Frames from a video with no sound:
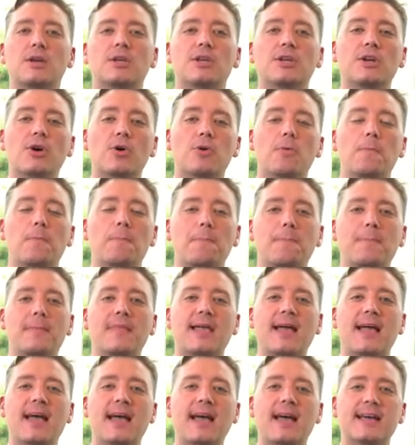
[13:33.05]
You know,
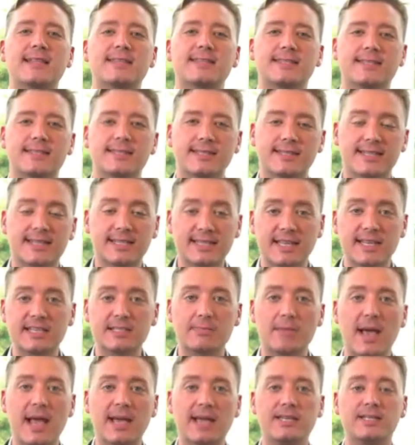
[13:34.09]
at
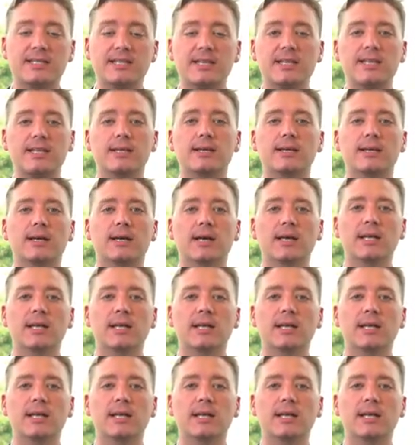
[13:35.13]
Success Magazine,